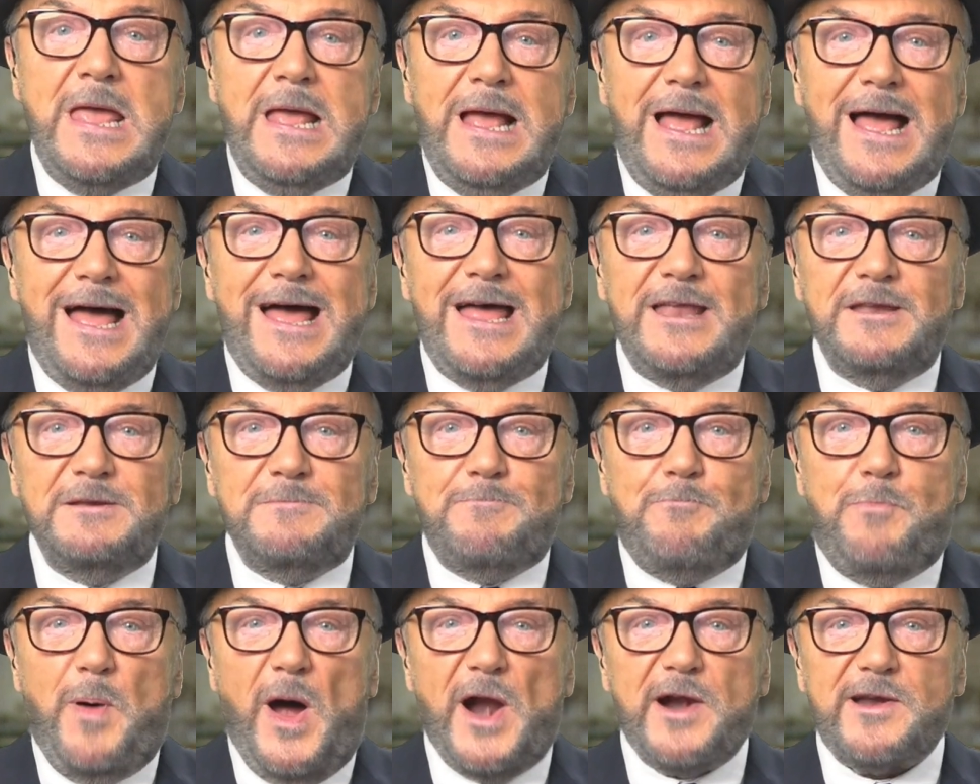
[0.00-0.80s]

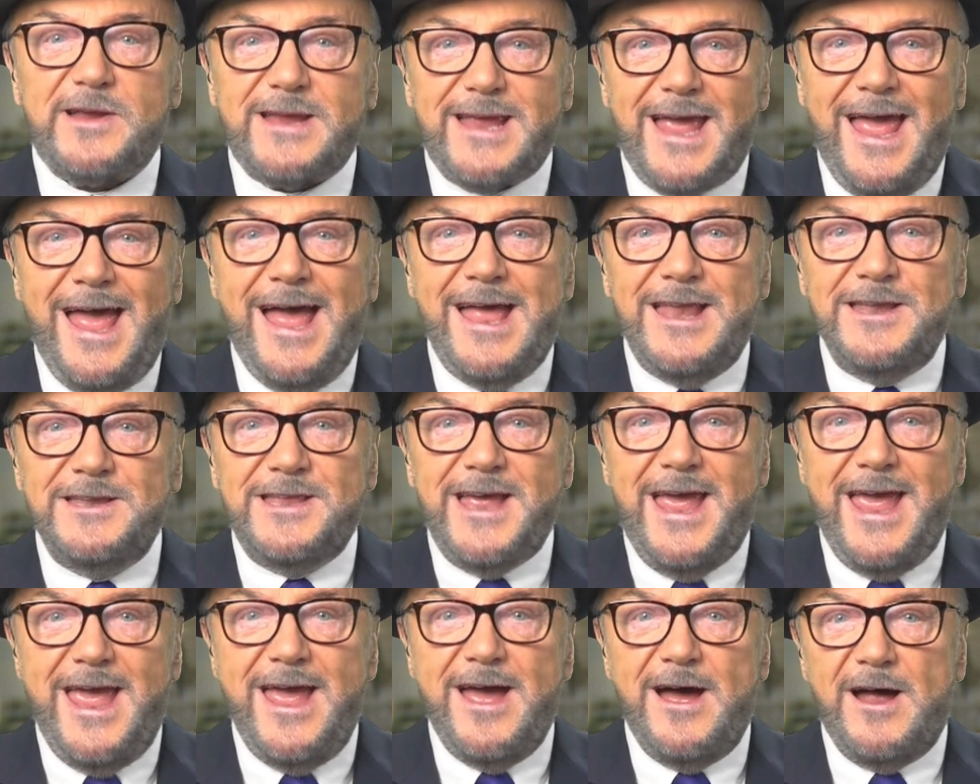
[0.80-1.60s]
And Burke and
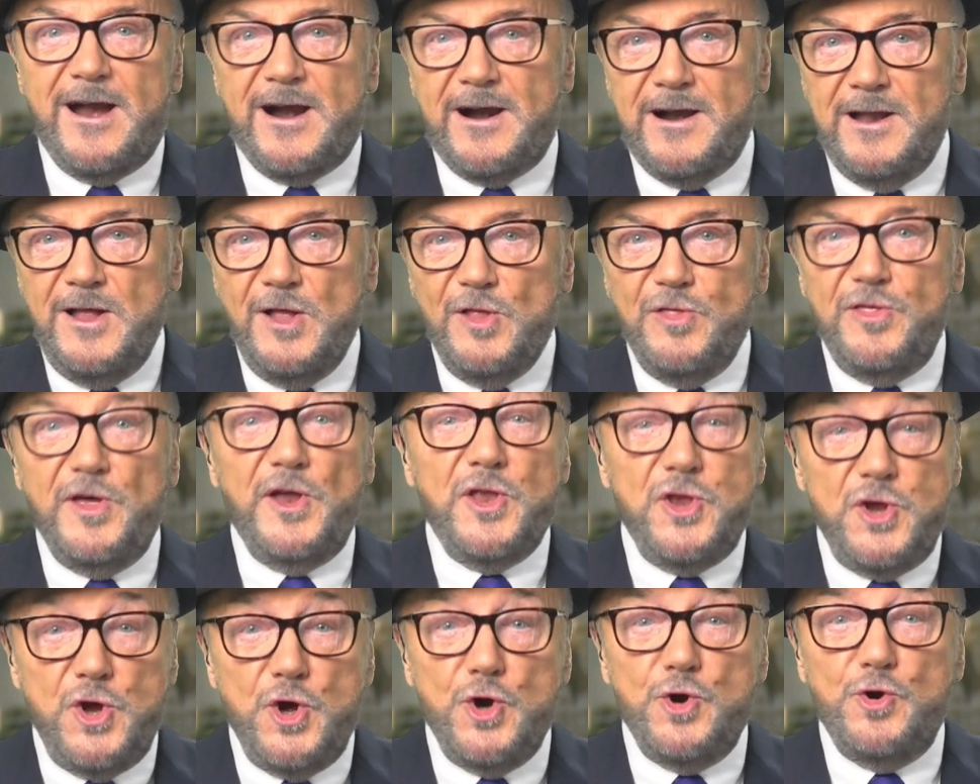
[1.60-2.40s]
Hare,
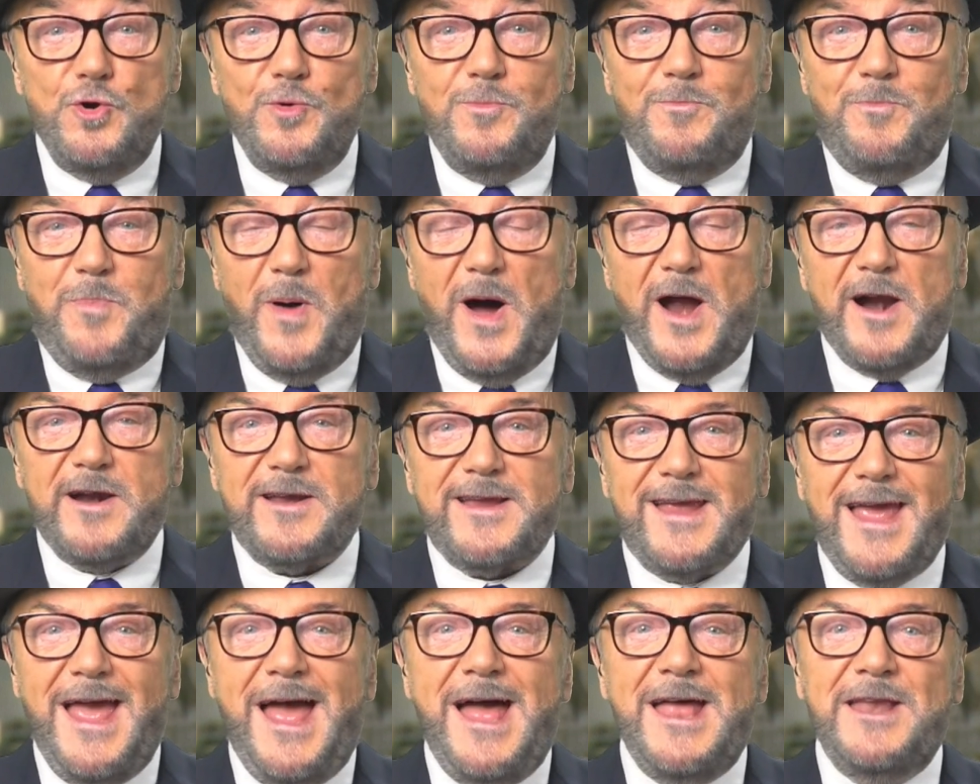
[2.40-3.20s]
the new
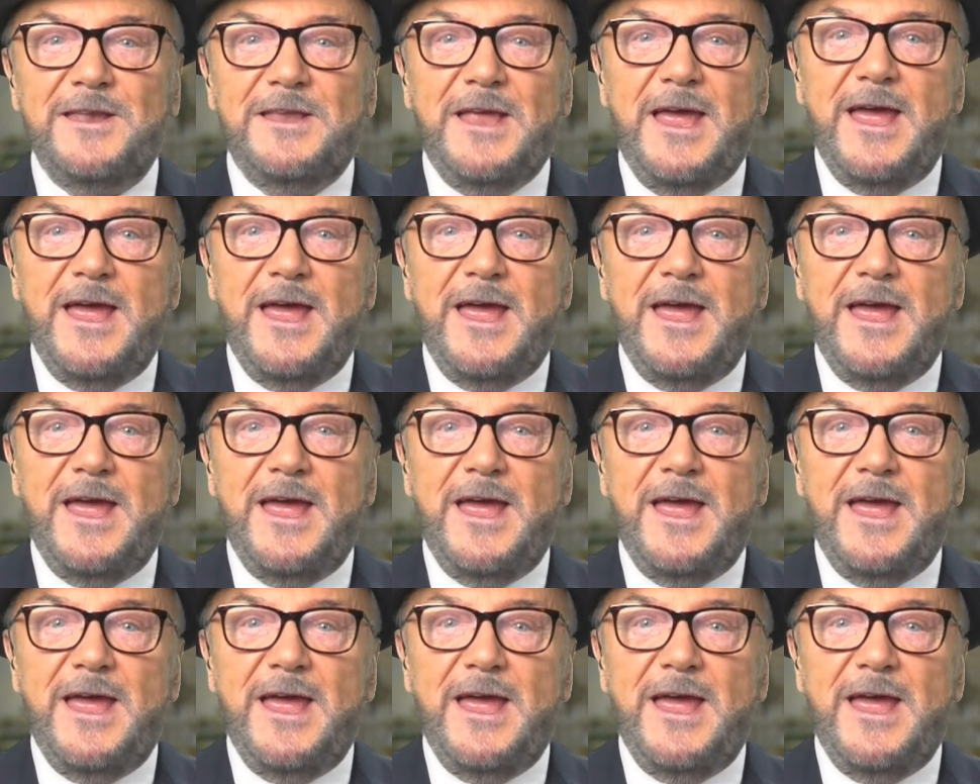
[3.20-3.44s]
Burke and